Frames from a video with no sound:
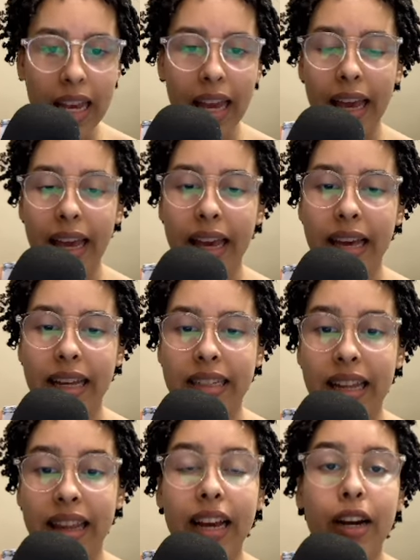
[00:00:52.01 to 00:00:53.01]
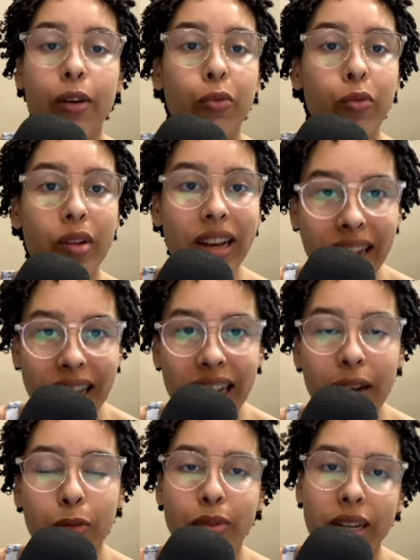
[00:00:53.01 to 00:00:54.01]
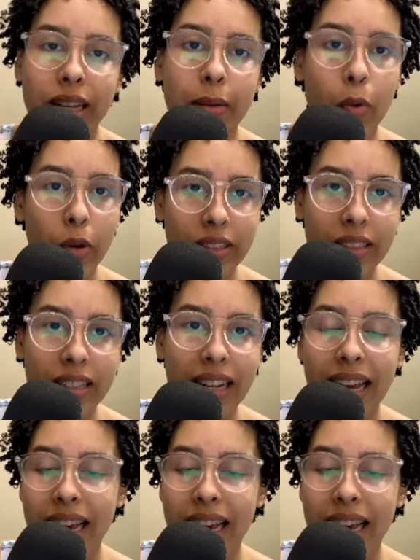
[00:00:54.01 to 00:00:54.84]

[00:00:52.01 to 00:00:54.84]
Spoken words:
and they are really really important.